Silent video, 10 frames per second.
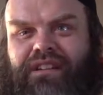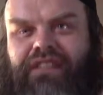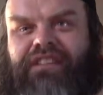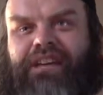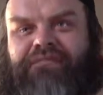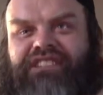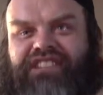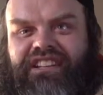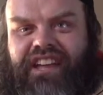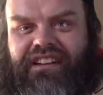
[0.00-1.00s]
You know the empty
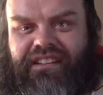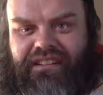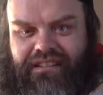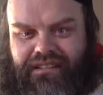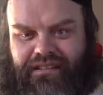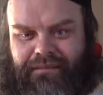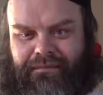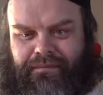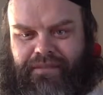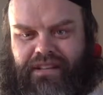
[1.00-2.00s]
tin can?
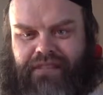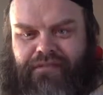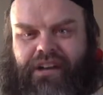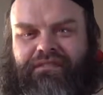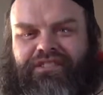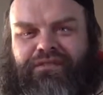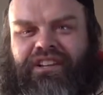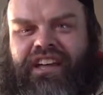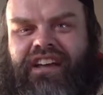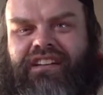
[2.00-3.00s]
If you have a
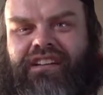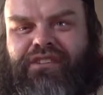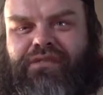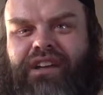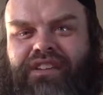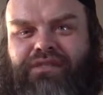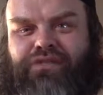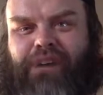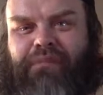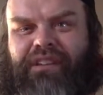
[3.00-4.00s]
soda can and you
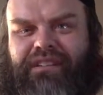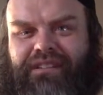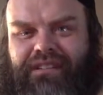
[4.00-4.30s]
drop it,